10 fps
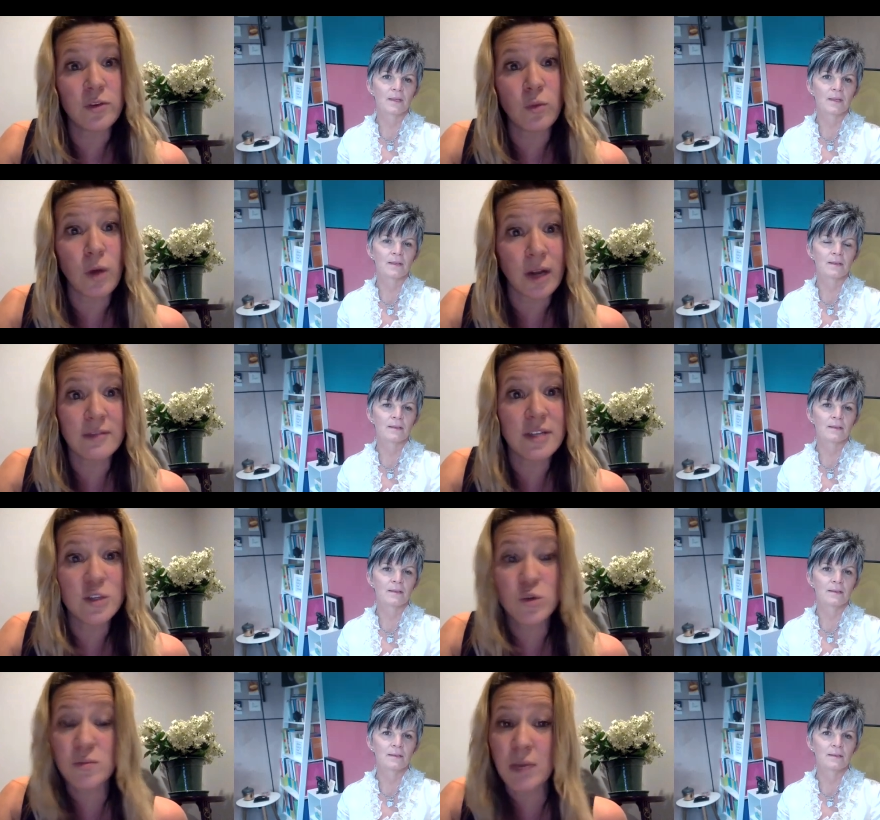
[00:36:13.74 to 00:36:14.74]
Speaker 1: want to get in touch
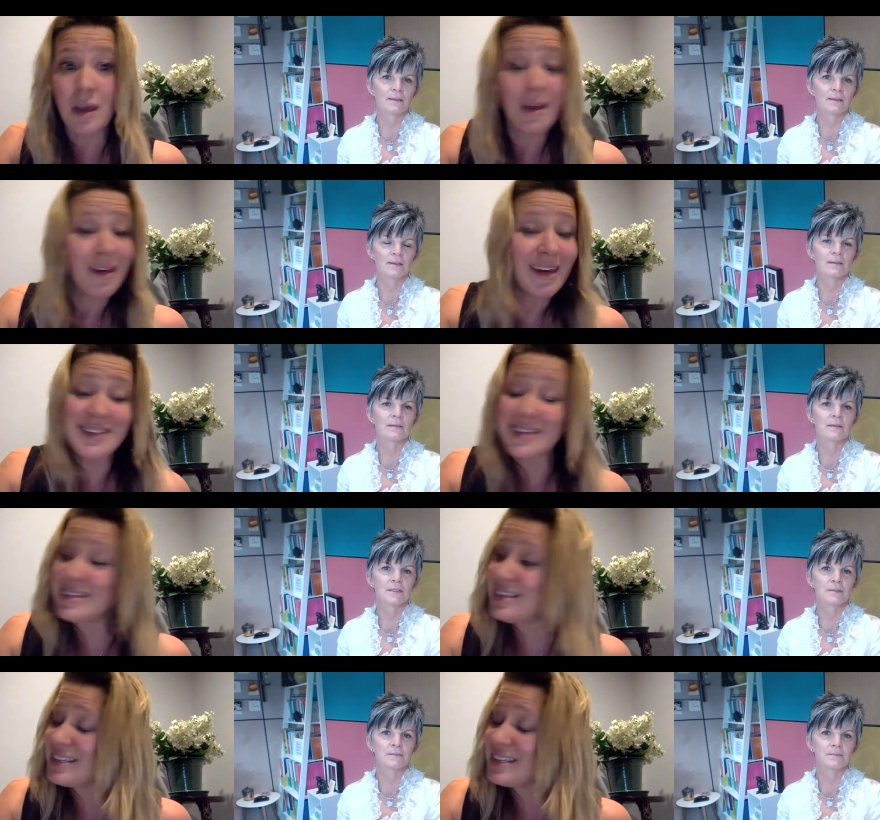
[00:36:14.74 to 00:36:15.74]
with me it's
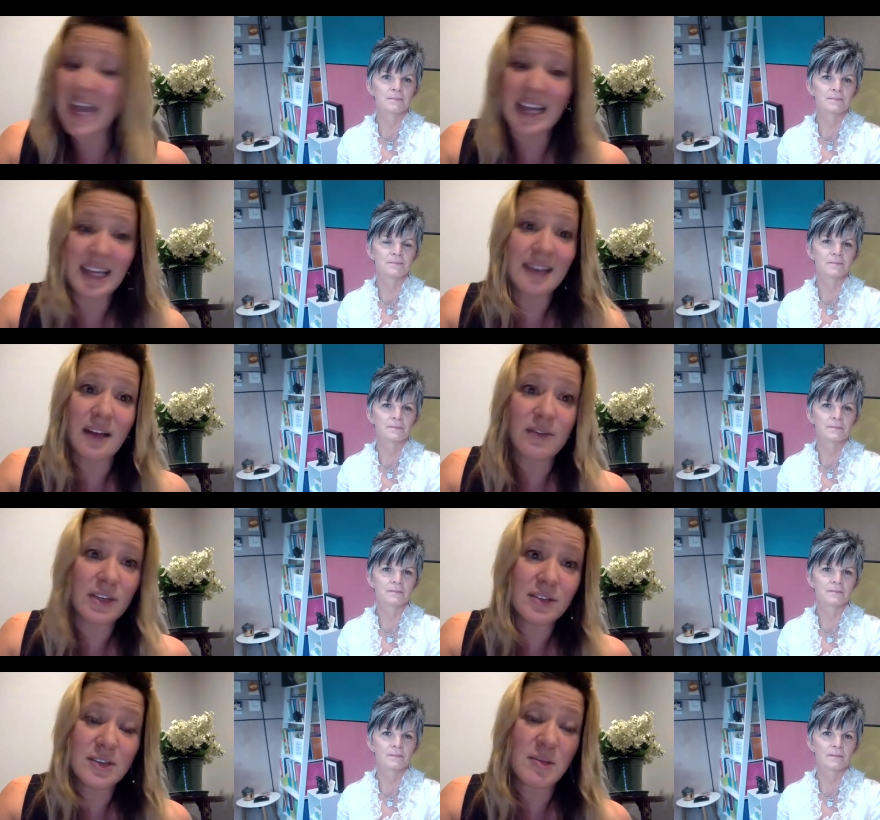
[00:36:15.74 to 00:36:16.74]
easy it's katie at
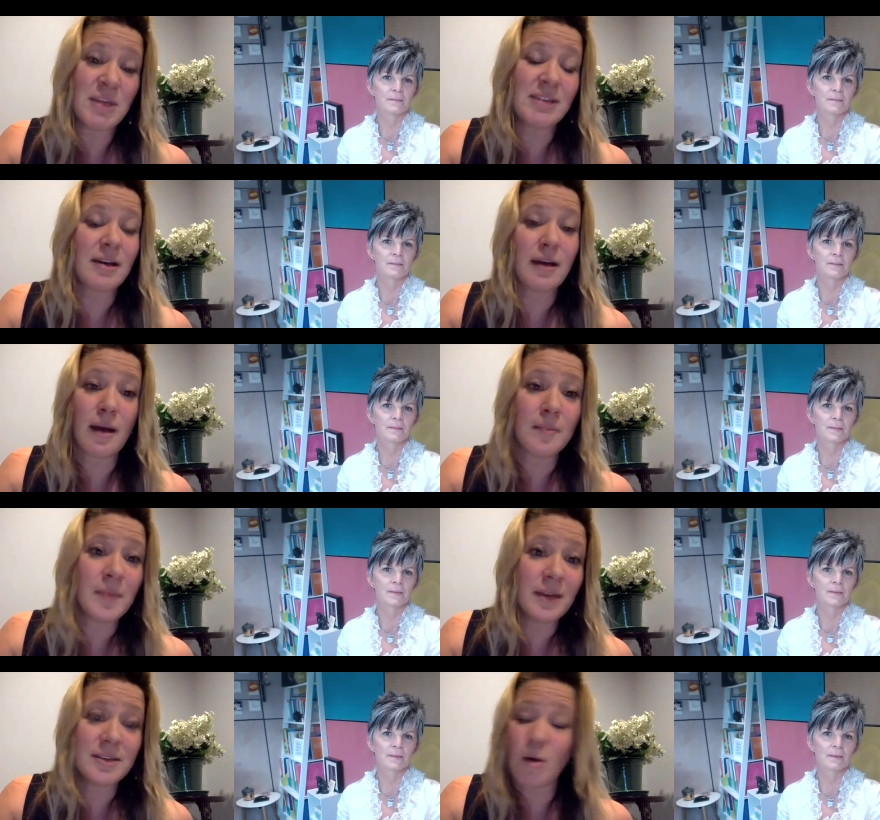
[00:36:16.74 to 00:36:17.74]
lovingtobeme.com
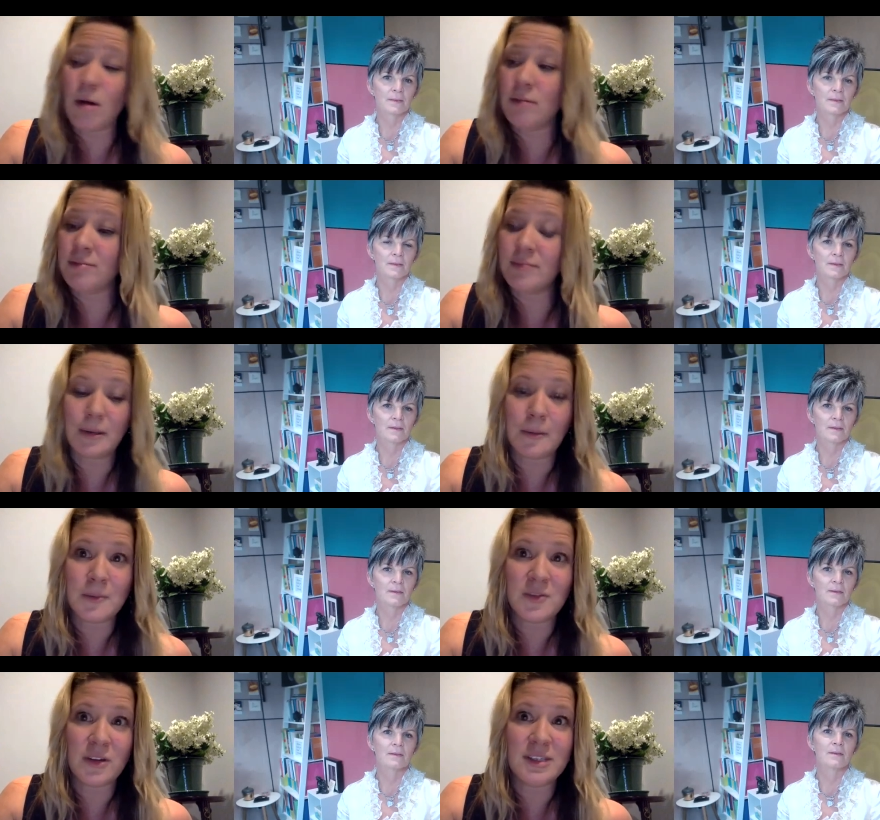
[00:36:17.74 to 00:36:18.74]
it's all you know
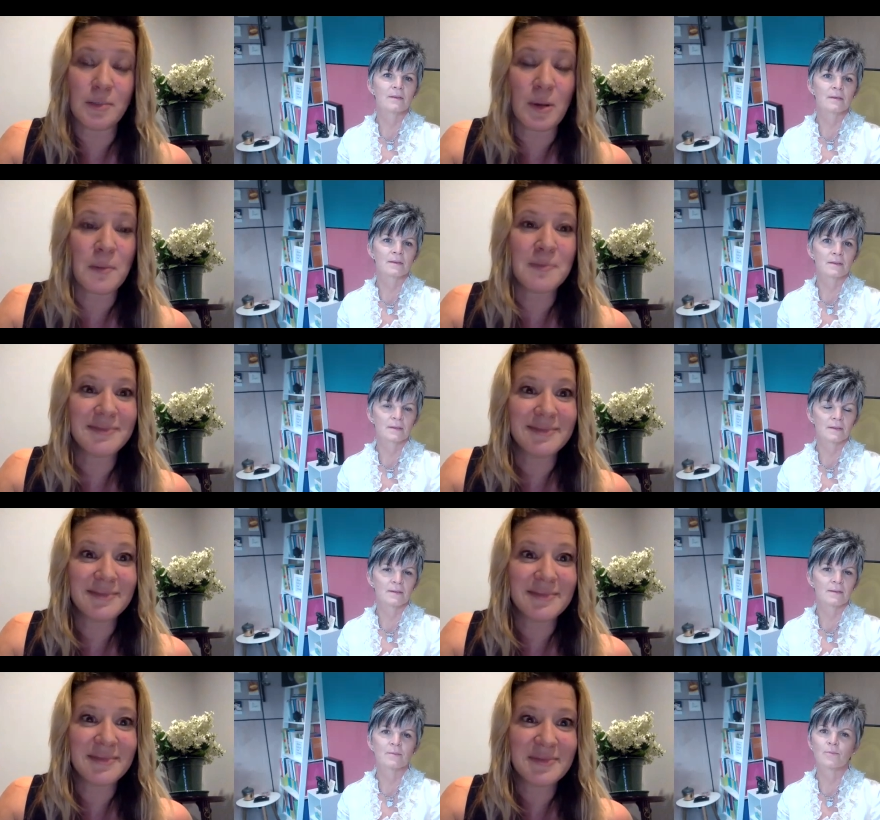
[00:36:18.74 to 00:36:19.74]
very simple
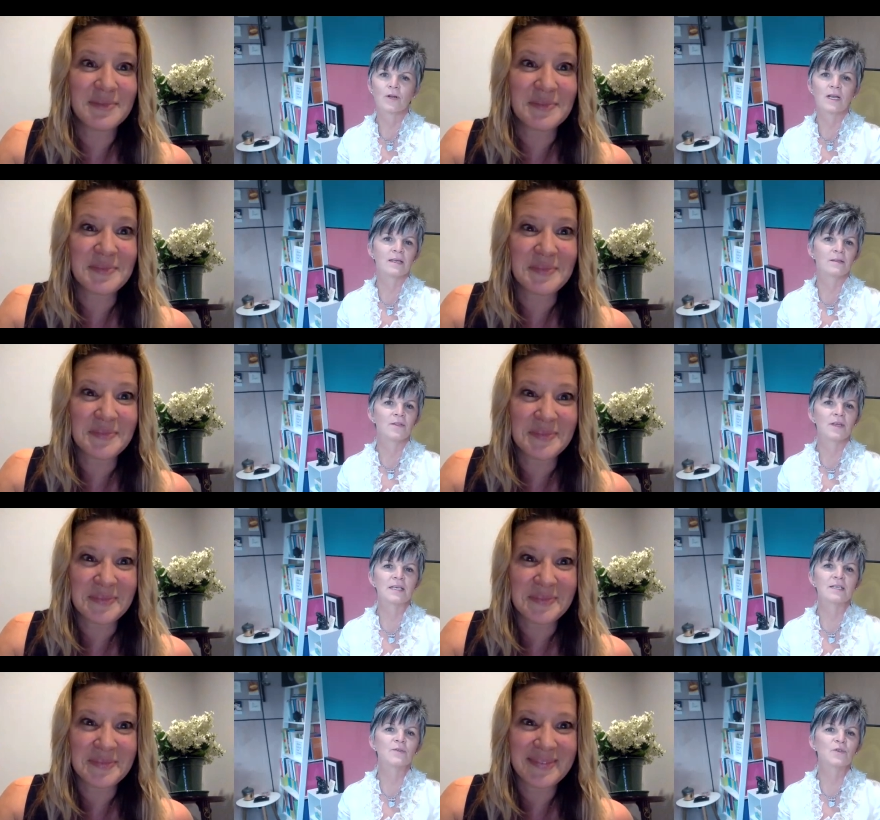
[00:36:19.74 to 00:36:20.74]
Speaker 2: Brilliant.
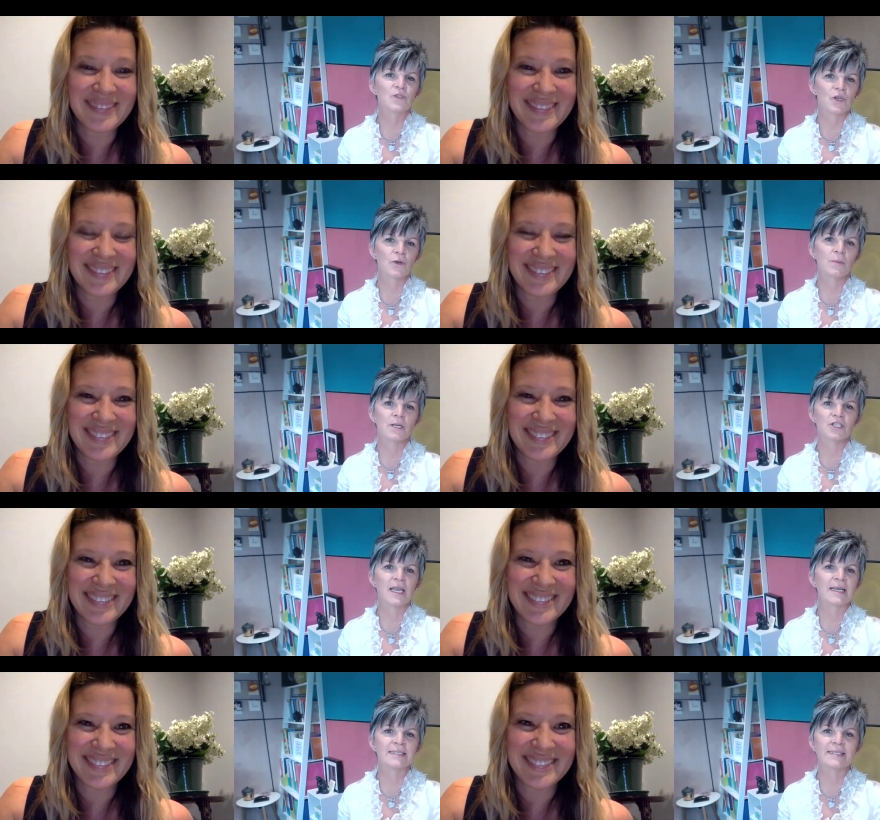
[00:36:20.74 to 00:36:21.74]
Thank you so much,
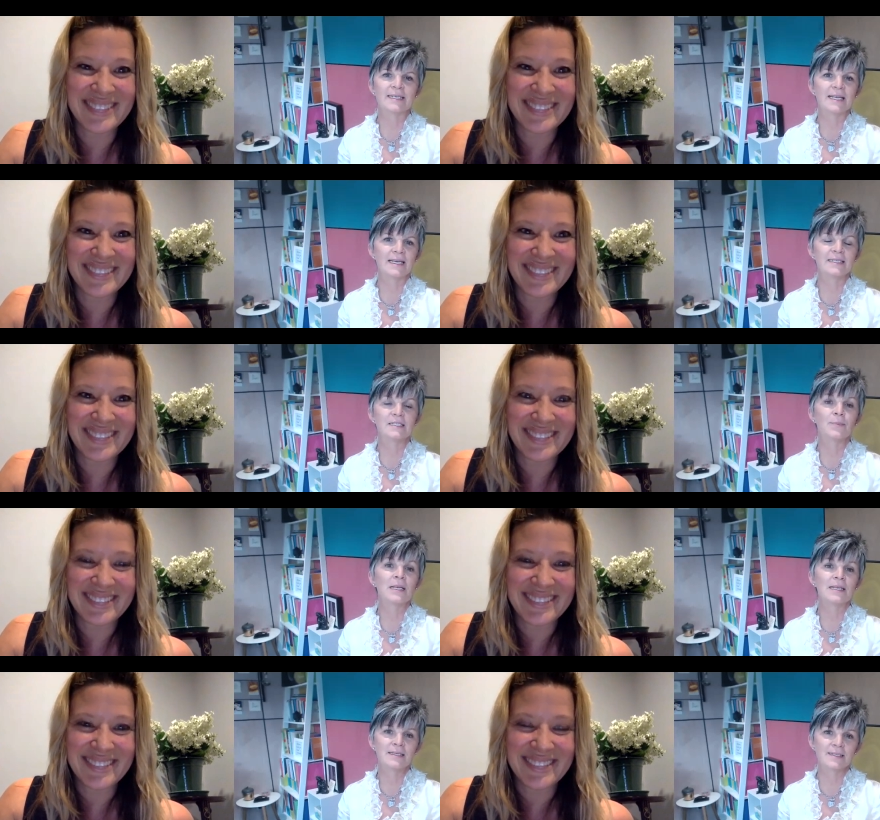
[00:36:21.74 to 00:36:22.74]
Katie. And ladies,
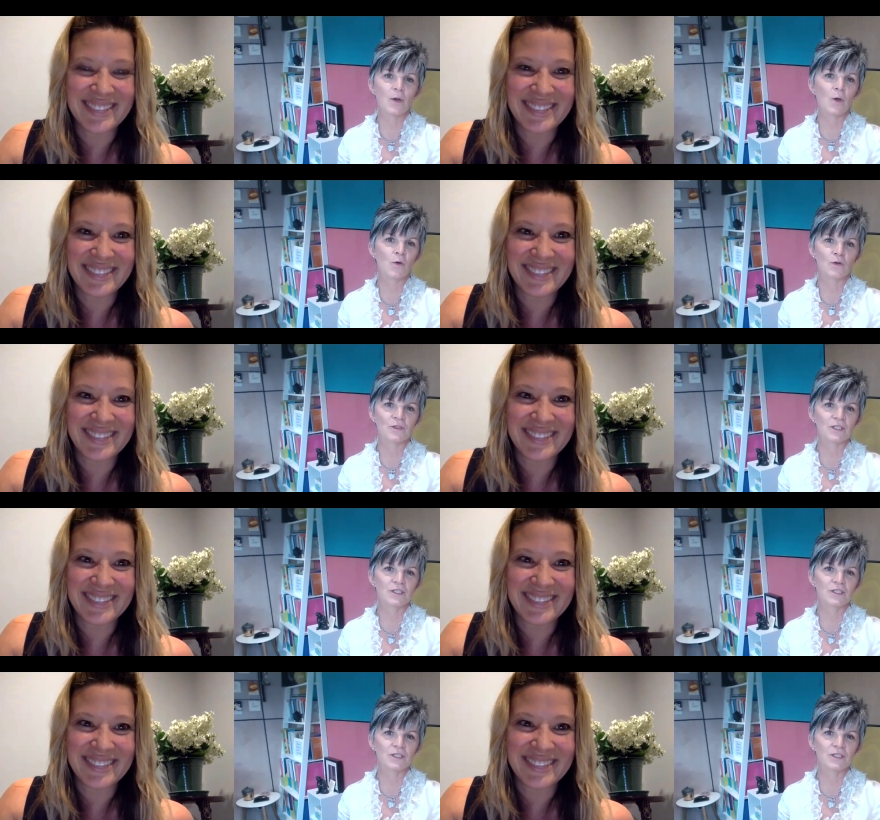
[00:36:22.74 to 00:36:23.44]
please go across to